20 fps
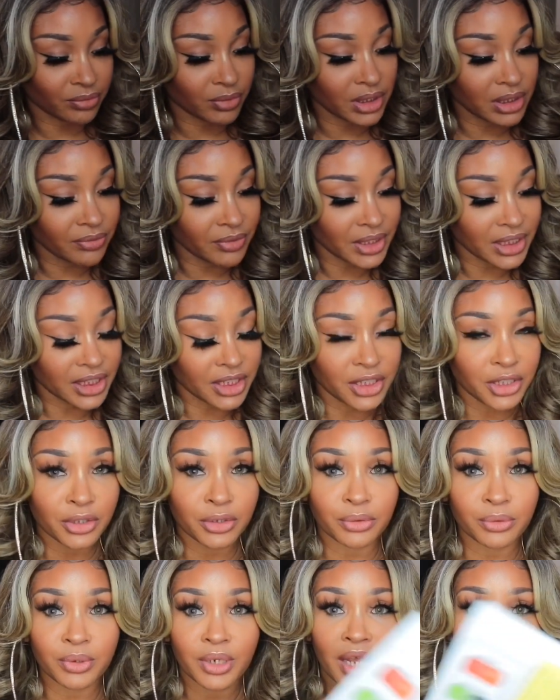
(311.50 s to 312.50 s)
really, really
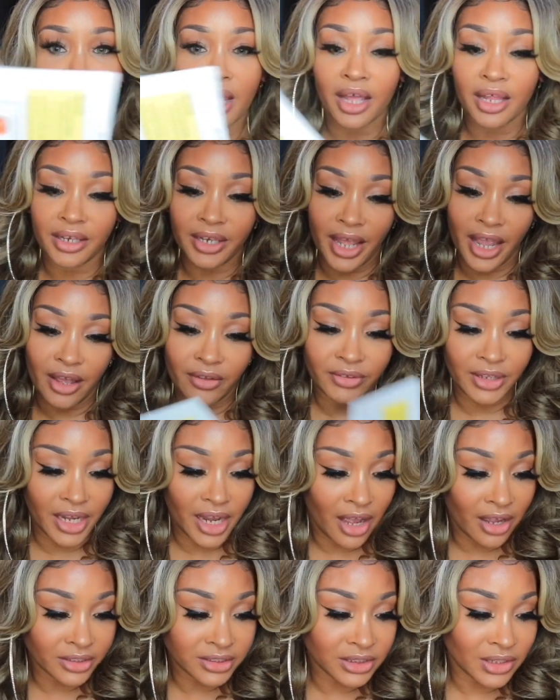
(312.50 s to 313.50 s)
cute. Now, they
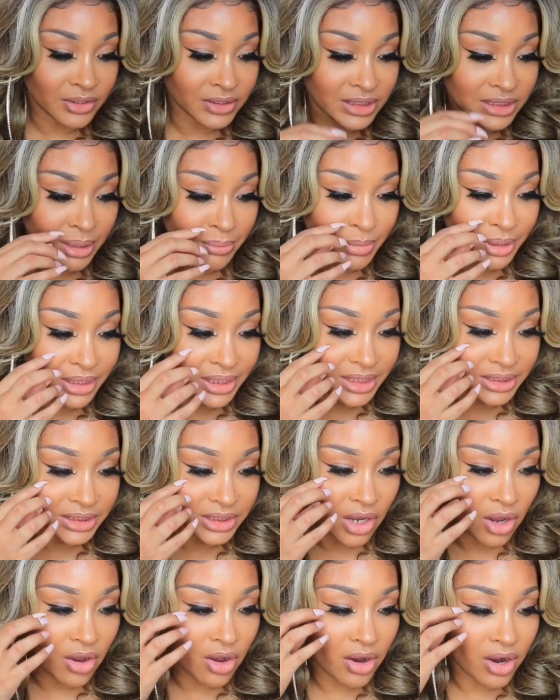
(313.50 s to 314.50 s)
also sent me this
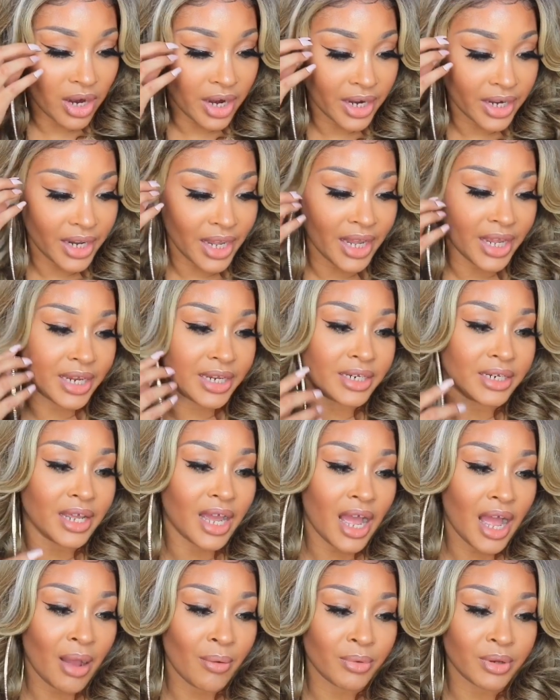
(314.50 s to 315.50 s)
card, and
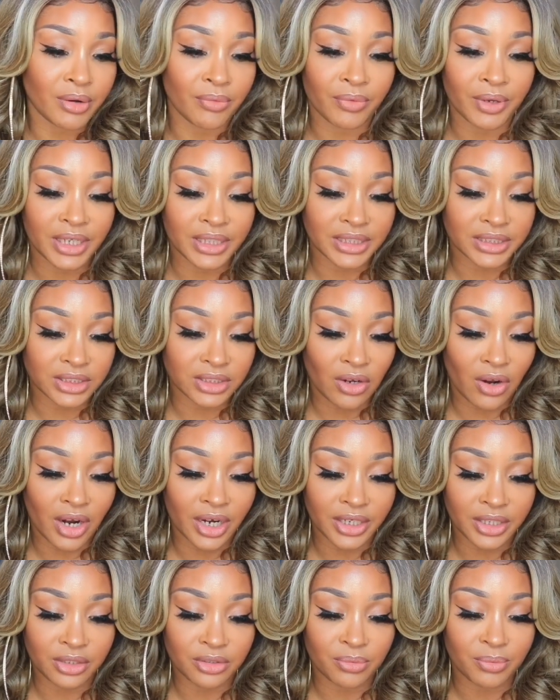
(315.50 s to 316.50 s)
I want to read this
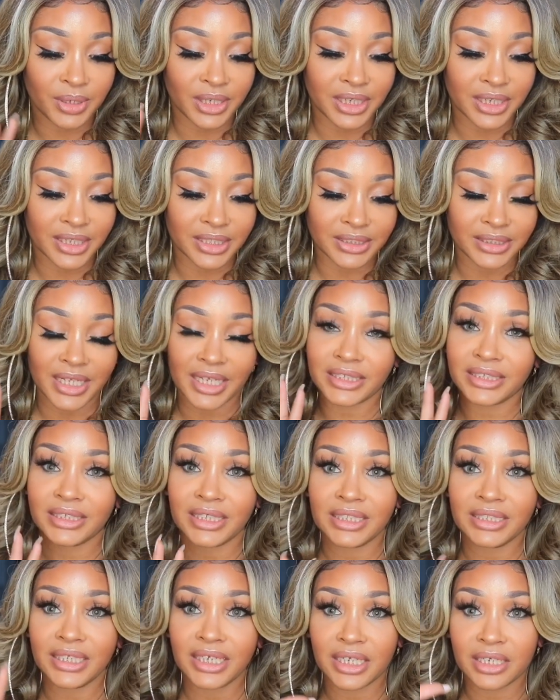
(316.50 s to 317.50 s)
card to you because they
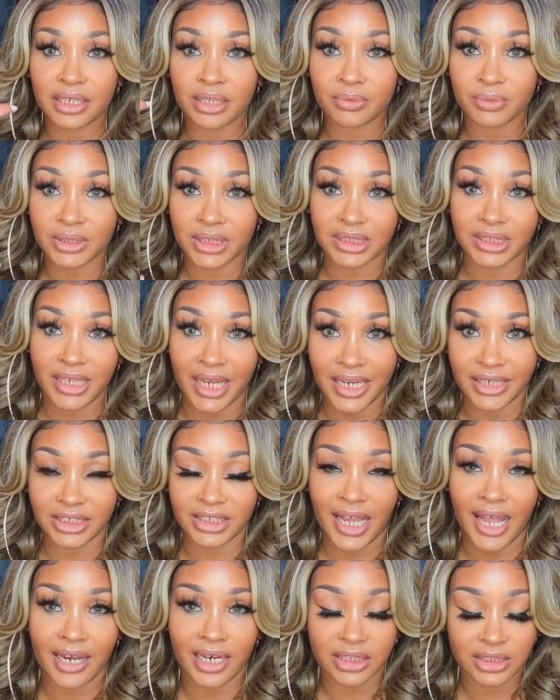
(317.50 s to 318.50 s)
sent it and it was
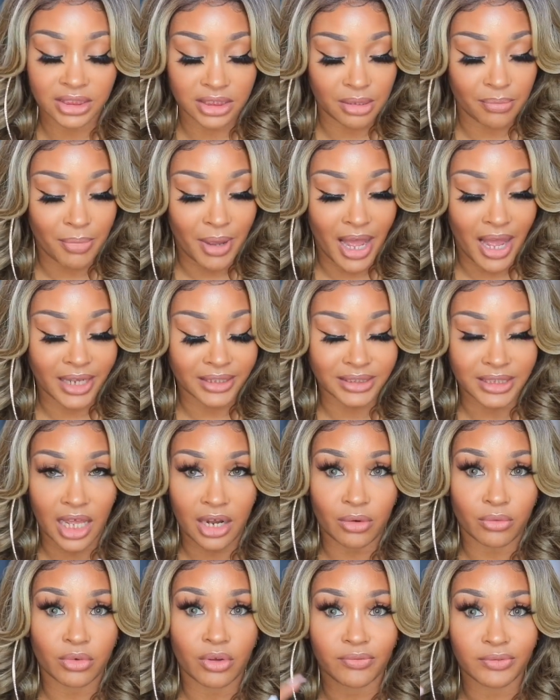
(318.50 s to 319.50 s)
attached kind of to the box. I
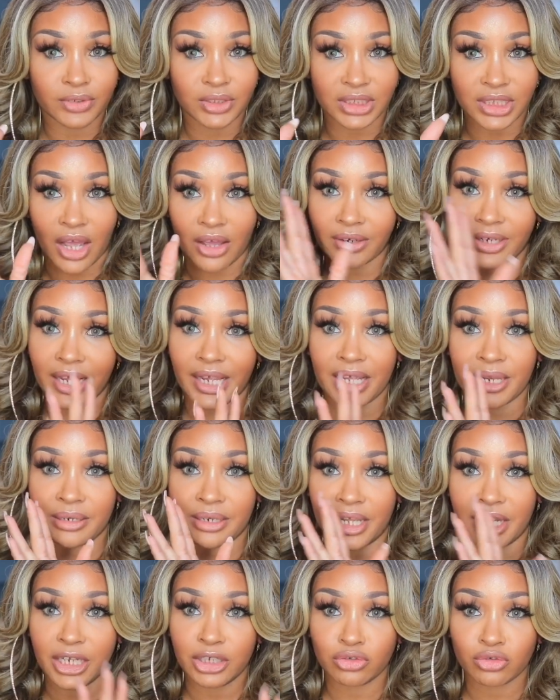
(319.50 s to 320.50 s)
don't know if you saw that in
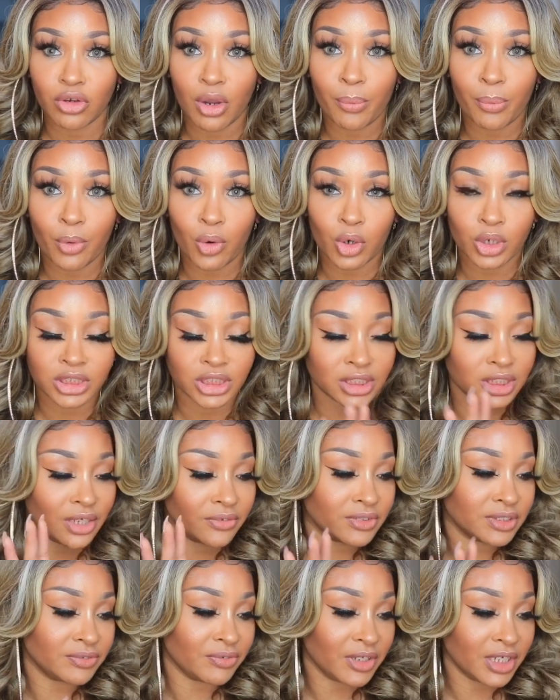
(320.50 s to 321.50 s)
the intro portion
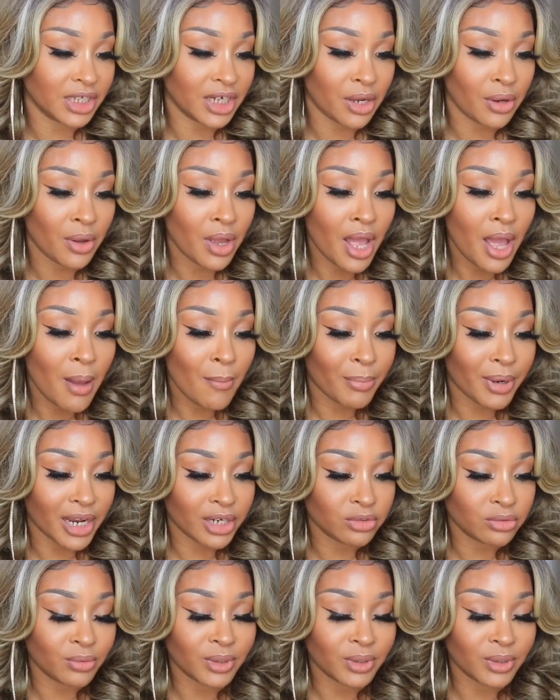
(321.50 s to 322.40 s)
of this video, but I do